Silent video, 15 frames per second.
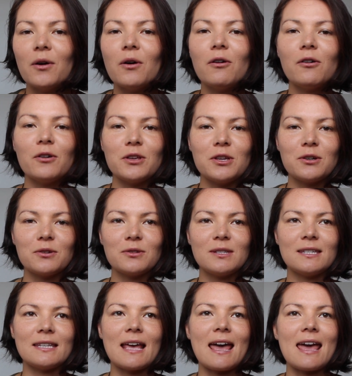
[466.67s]
or you could
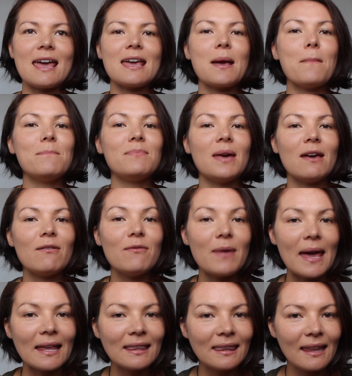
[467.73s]
say me
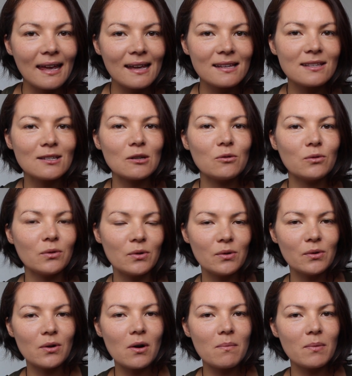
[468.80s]
vendes un
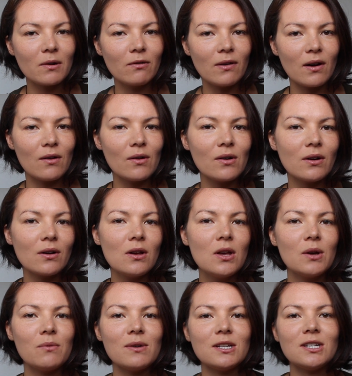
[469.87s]
jugo por favor,
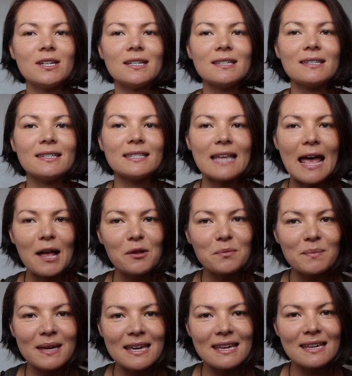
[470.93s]
which is sell
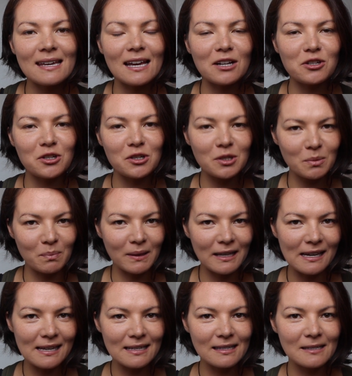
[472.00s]
me a juice
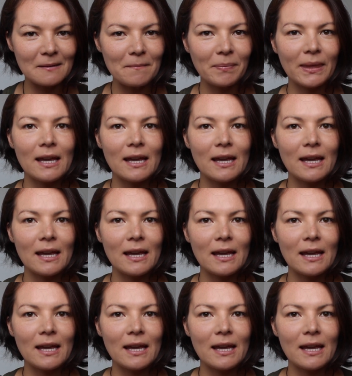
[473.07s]
please.